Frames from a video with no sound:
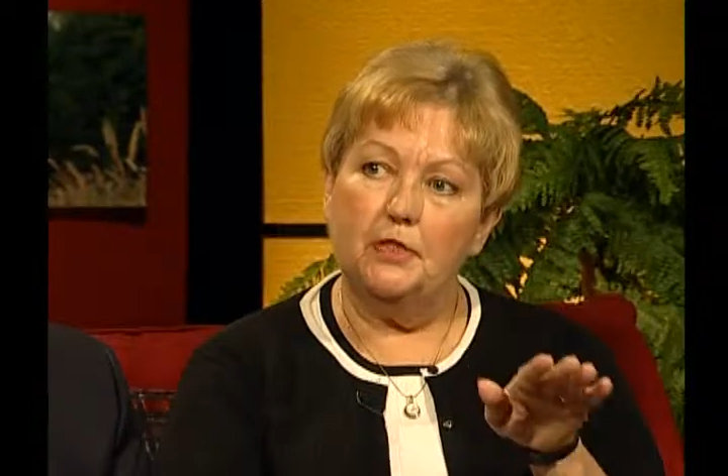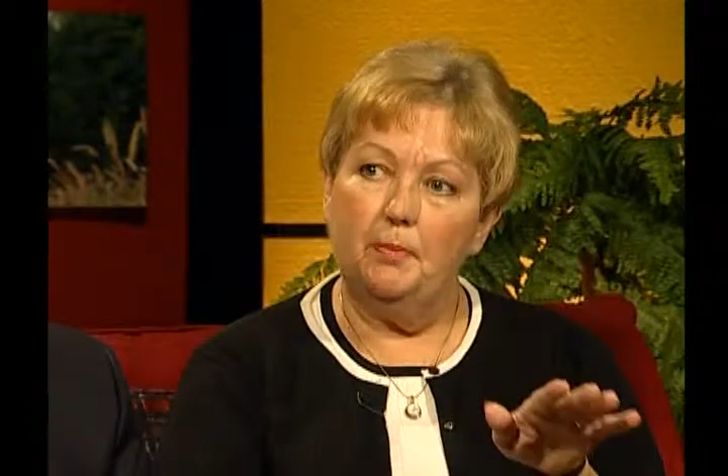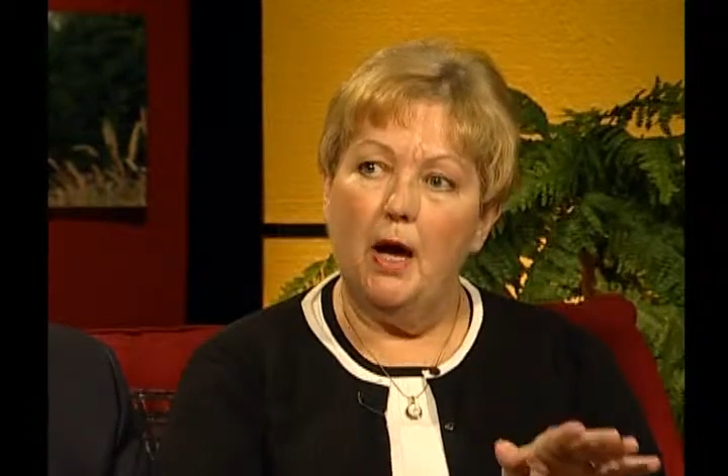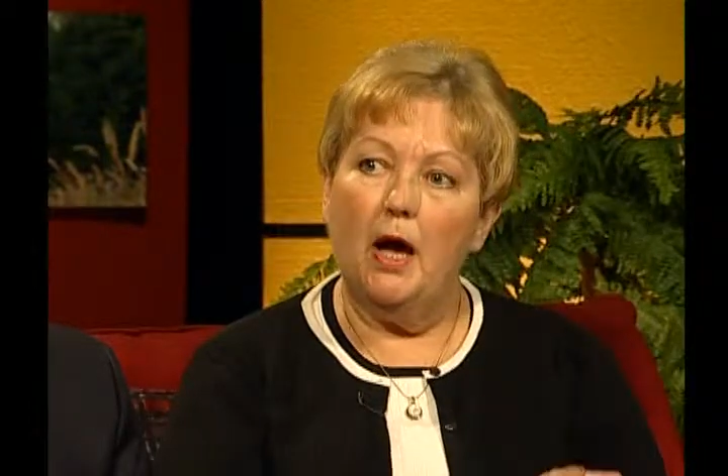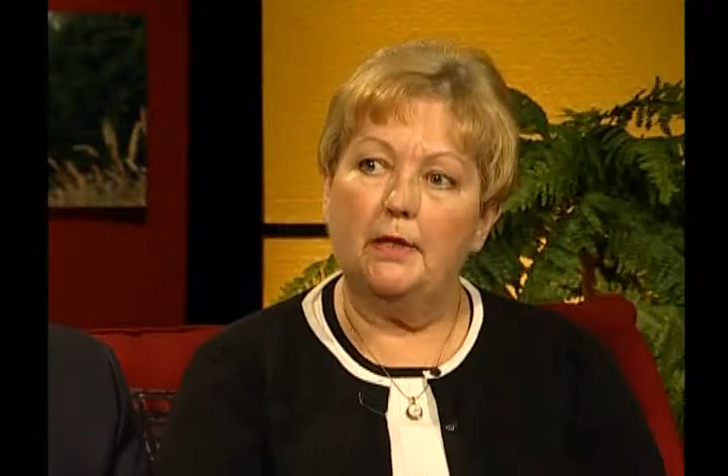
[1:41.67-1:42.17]

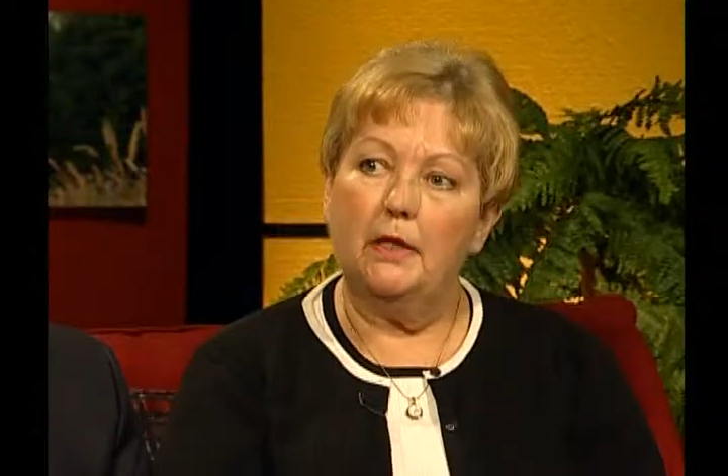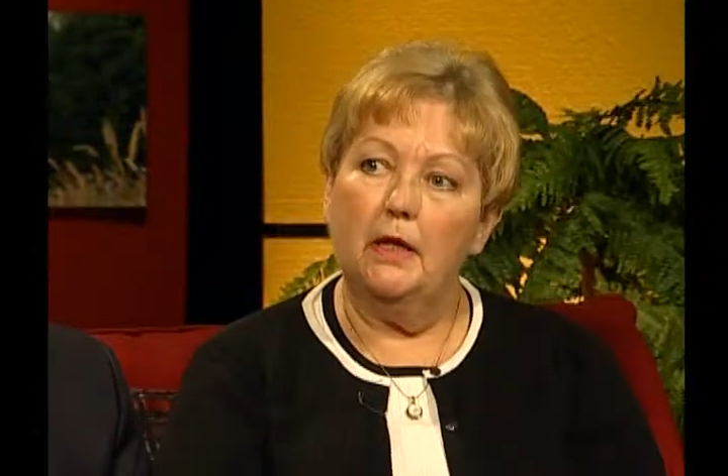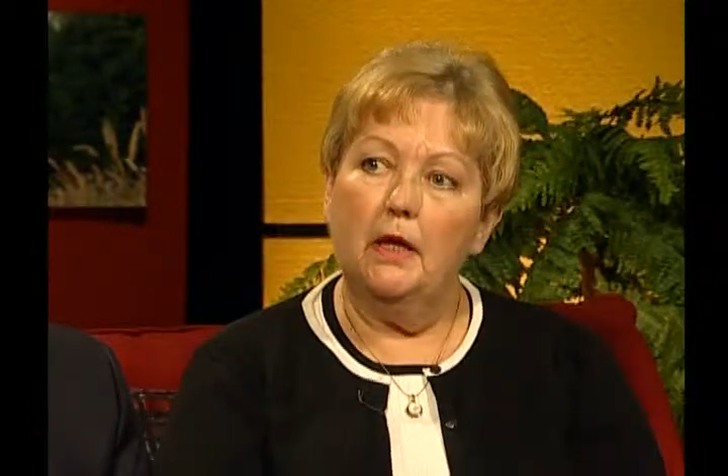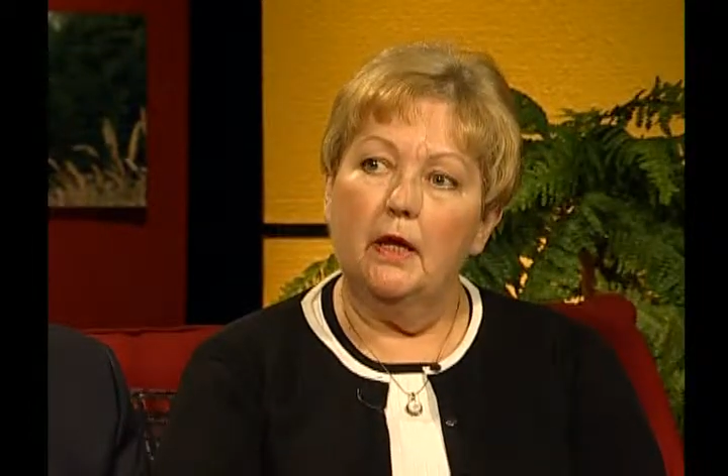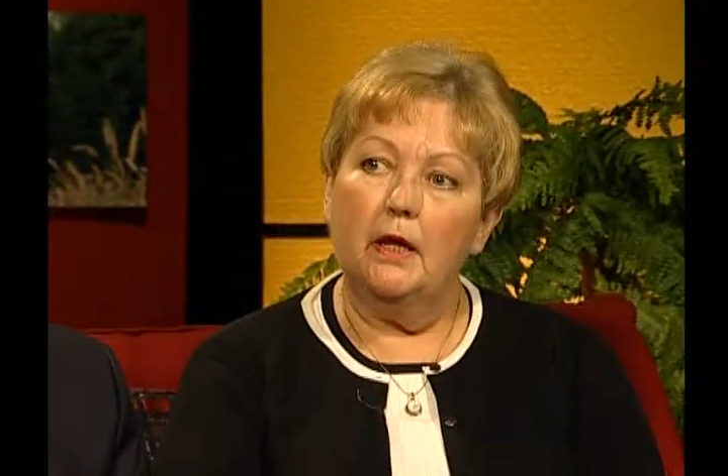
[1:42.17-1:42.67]
spot,
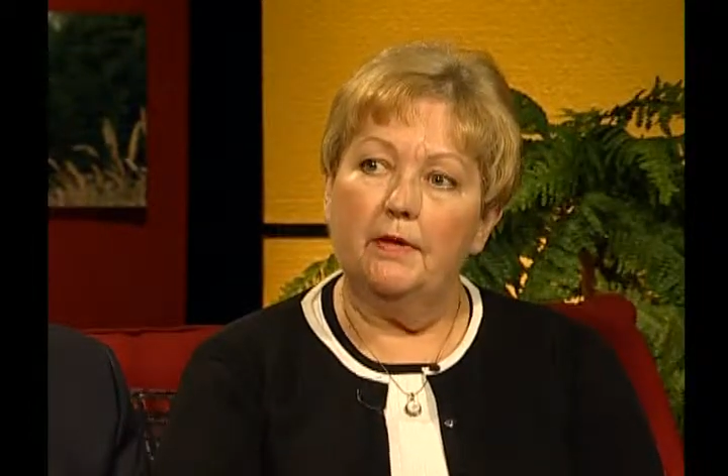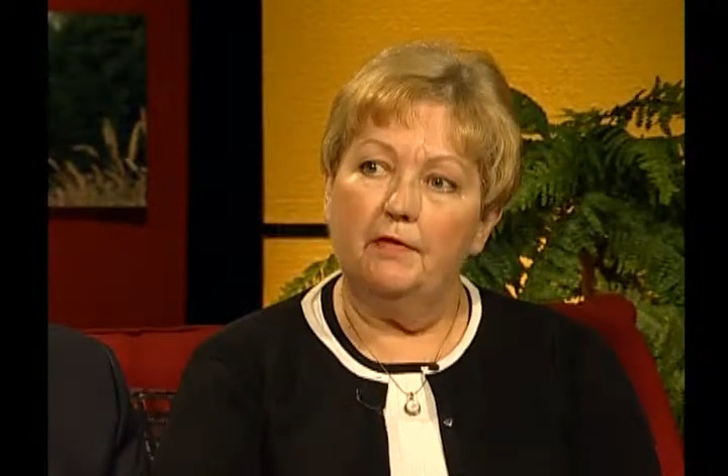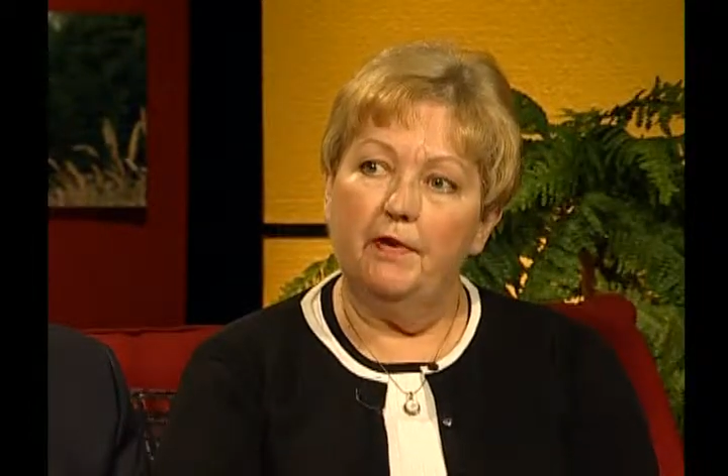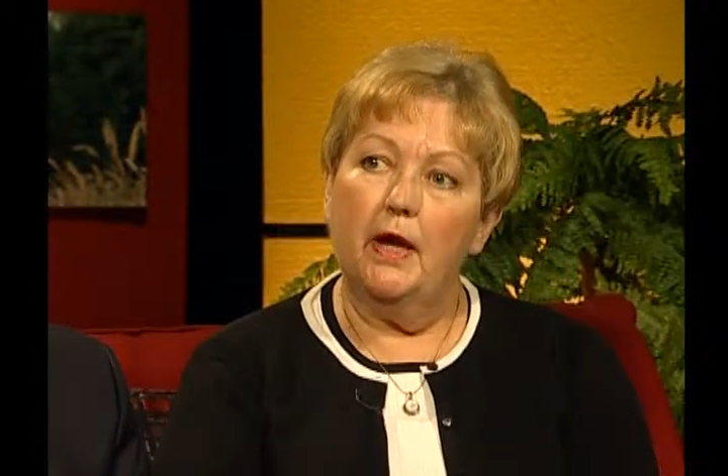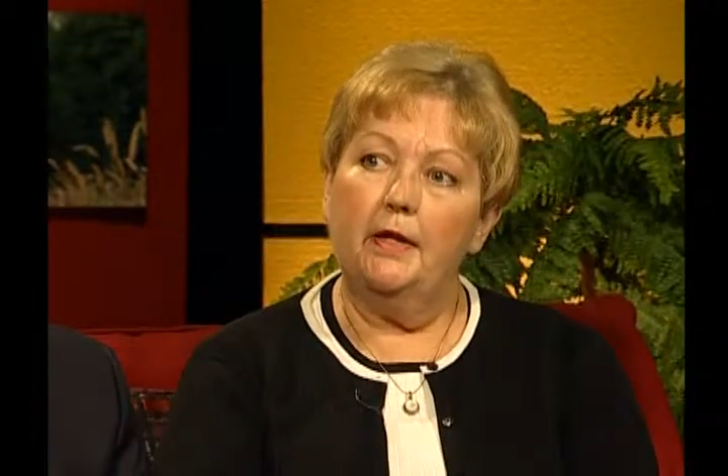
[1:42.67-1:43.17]
and they
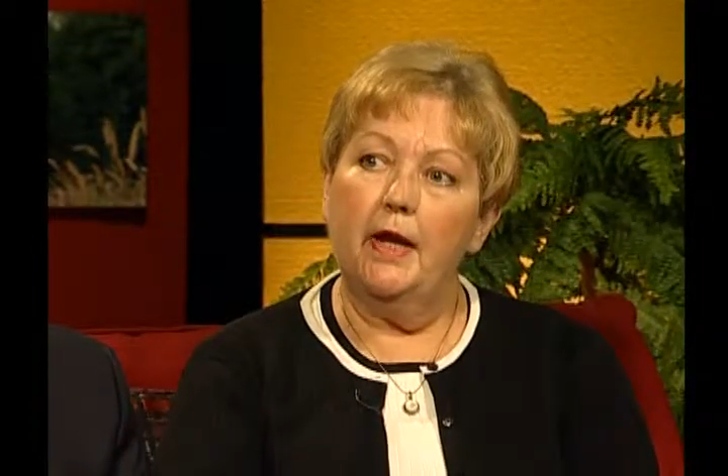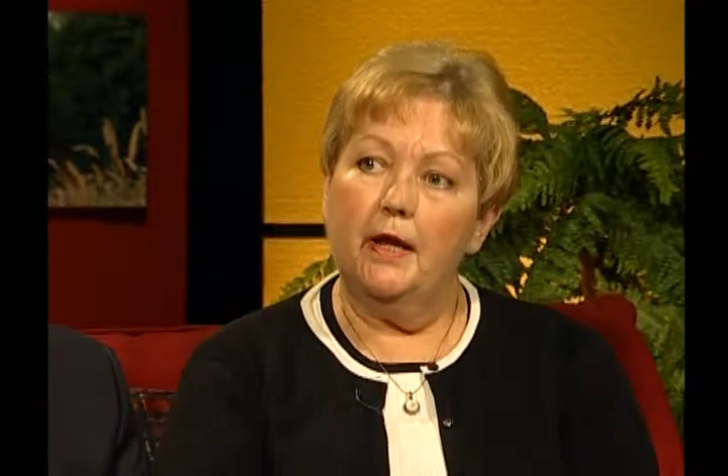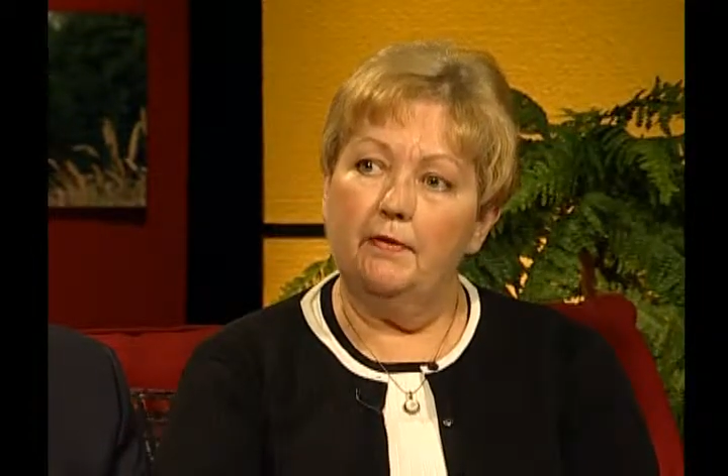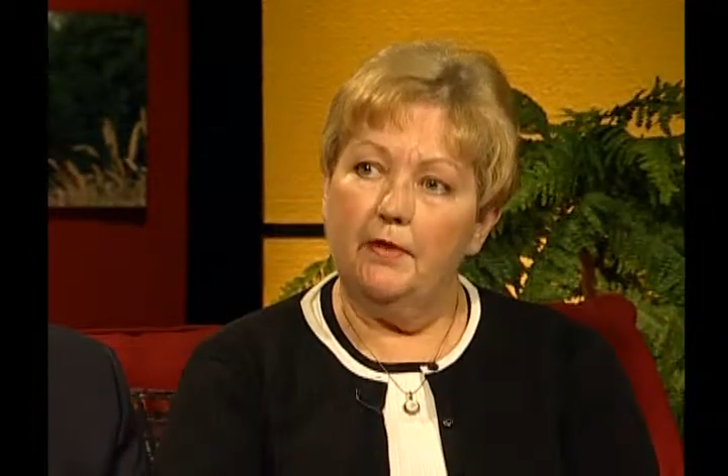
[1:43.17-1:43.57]
find out if they